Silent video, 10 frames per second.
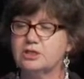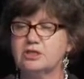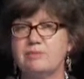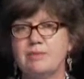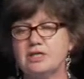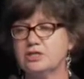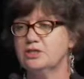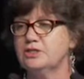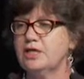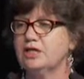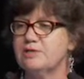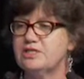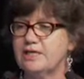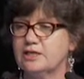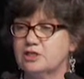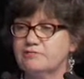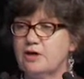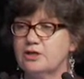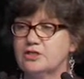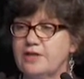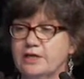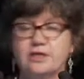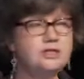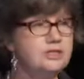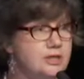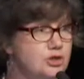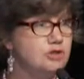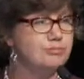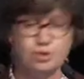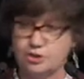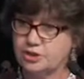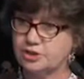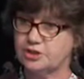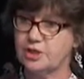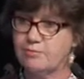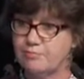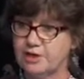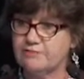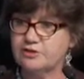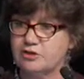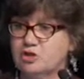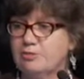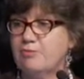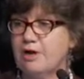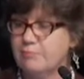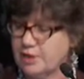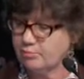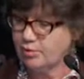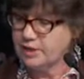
So they must continually be satisfied so they can continue to purchase beef, so it should be red meat